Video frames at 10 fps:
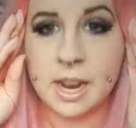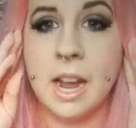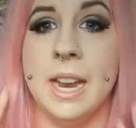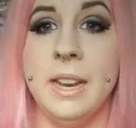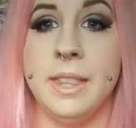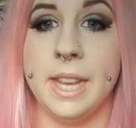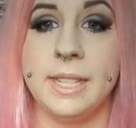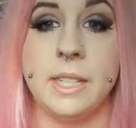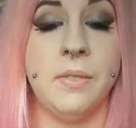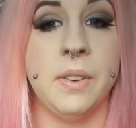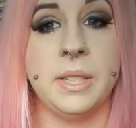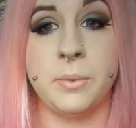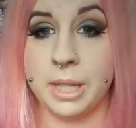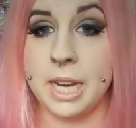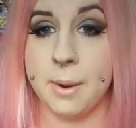and their stuff is
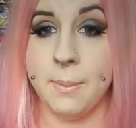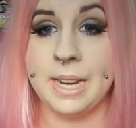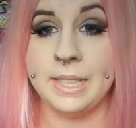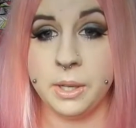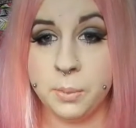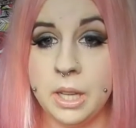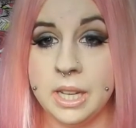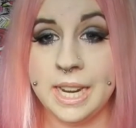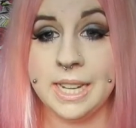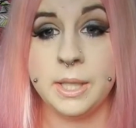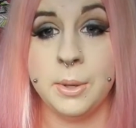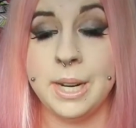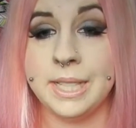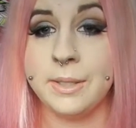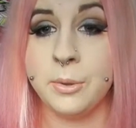really amazing quality, so
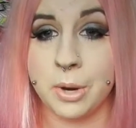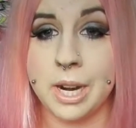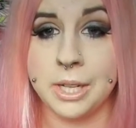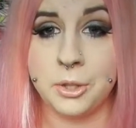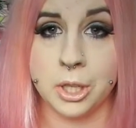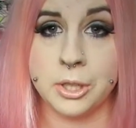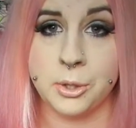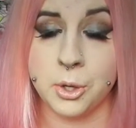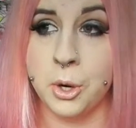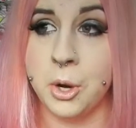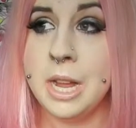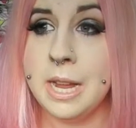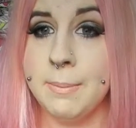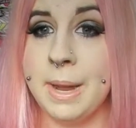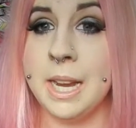it's great drugstore
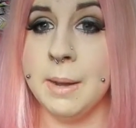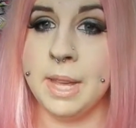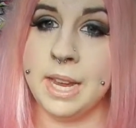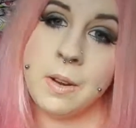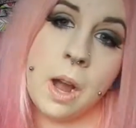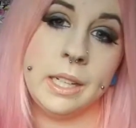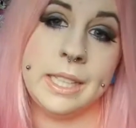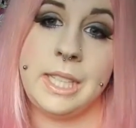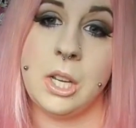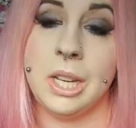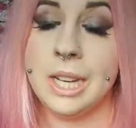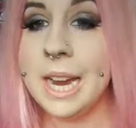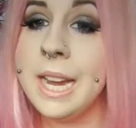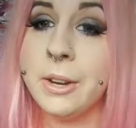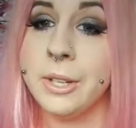makeup that you can't necessarily
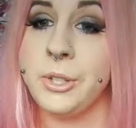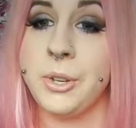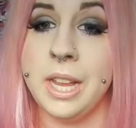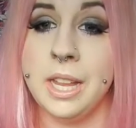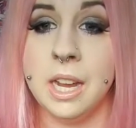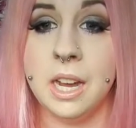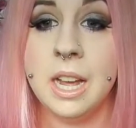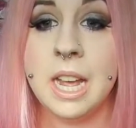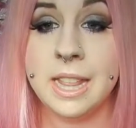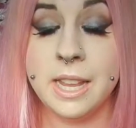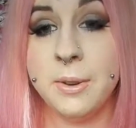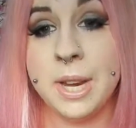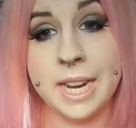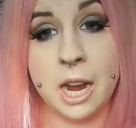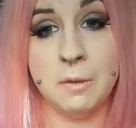get here in Australia that you
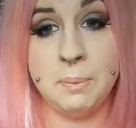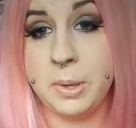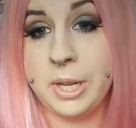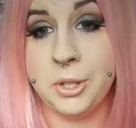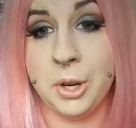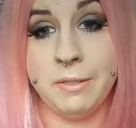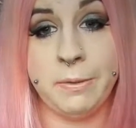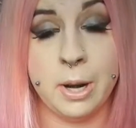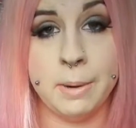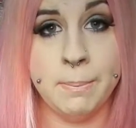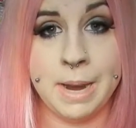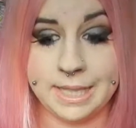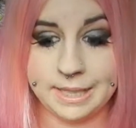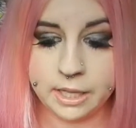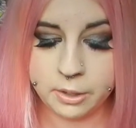can get off Beauty Join for an
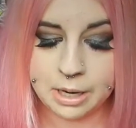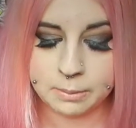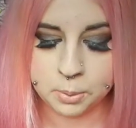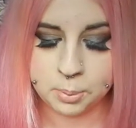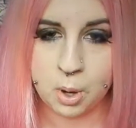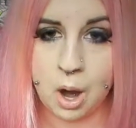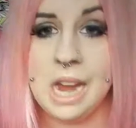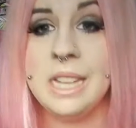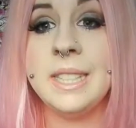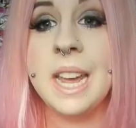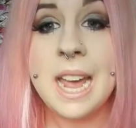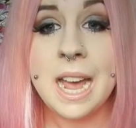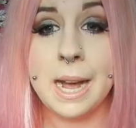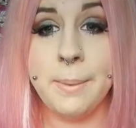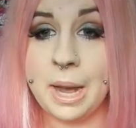amazing, incredible price.
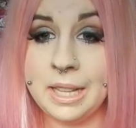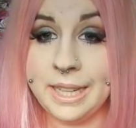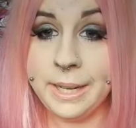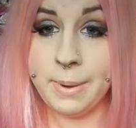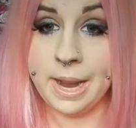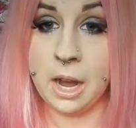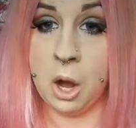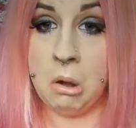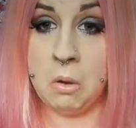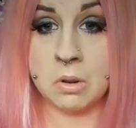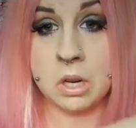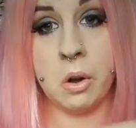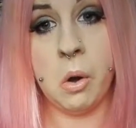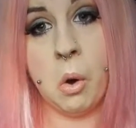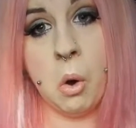I'll link my old
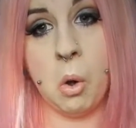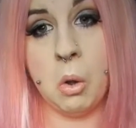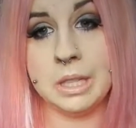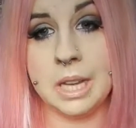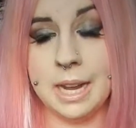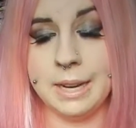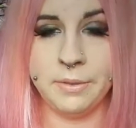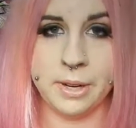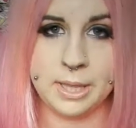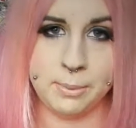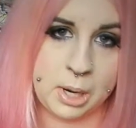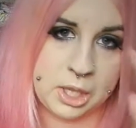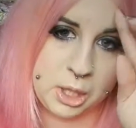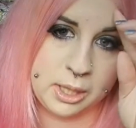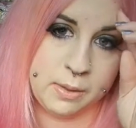haul and first
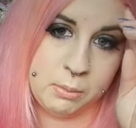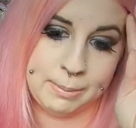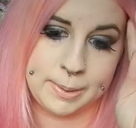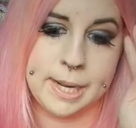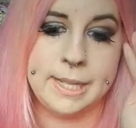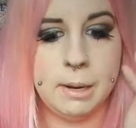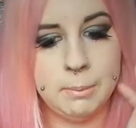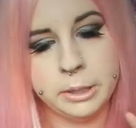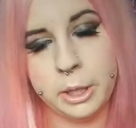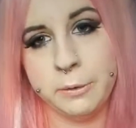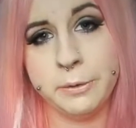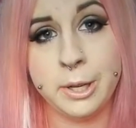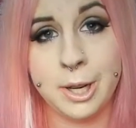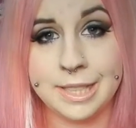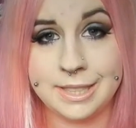impressions of the website down below for
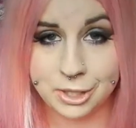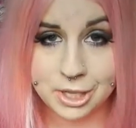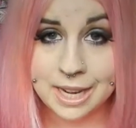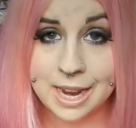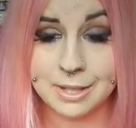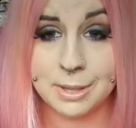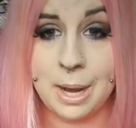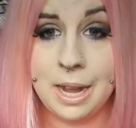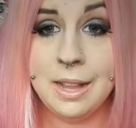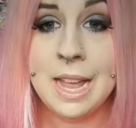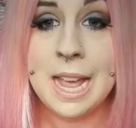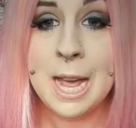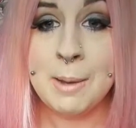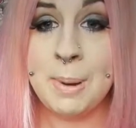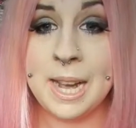you guys to check out as well.
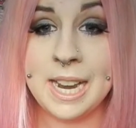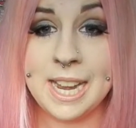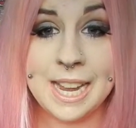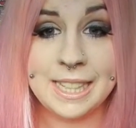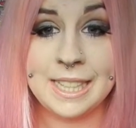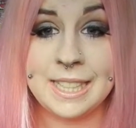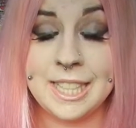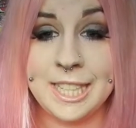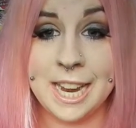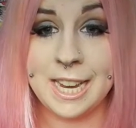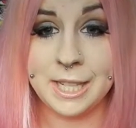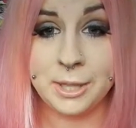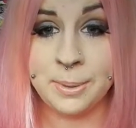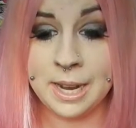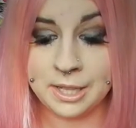But yeah, let's get
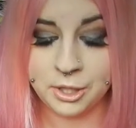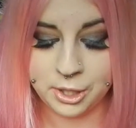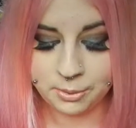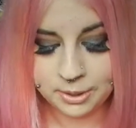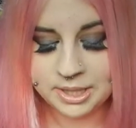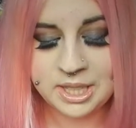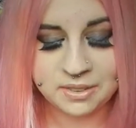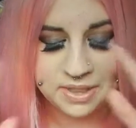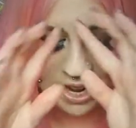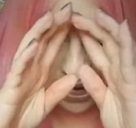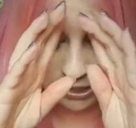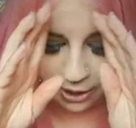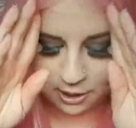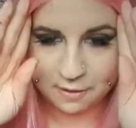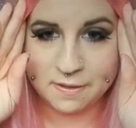into it. I'll show you all the stuff that I
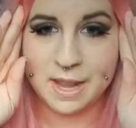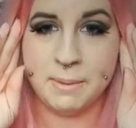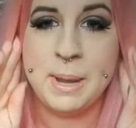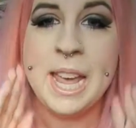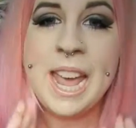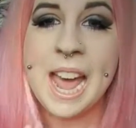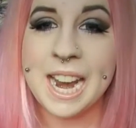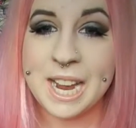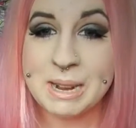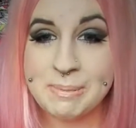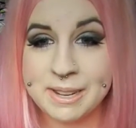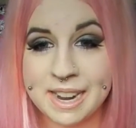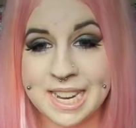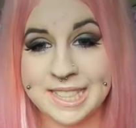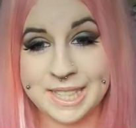got off them, and I hope you
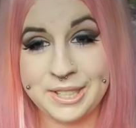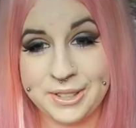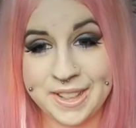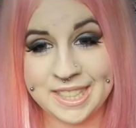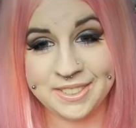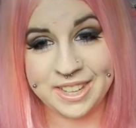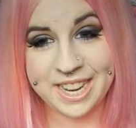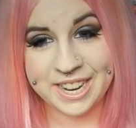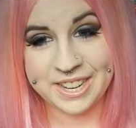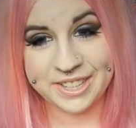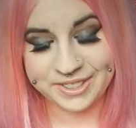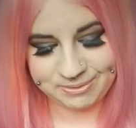guys enjoy this video.